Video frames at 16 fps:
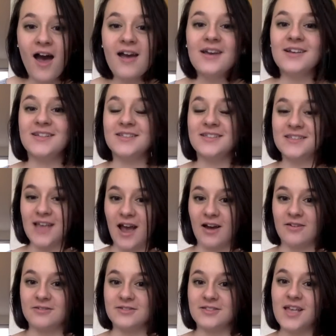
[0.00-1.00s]

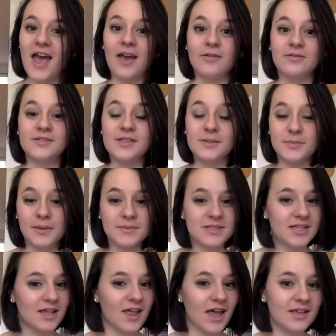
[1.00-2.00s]
sound, and sometimes in the
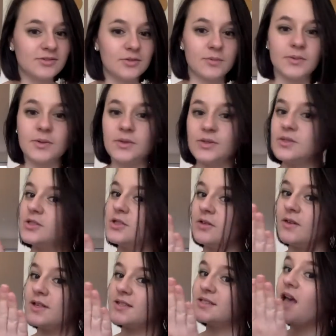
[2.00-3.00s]
classroom you used to do this.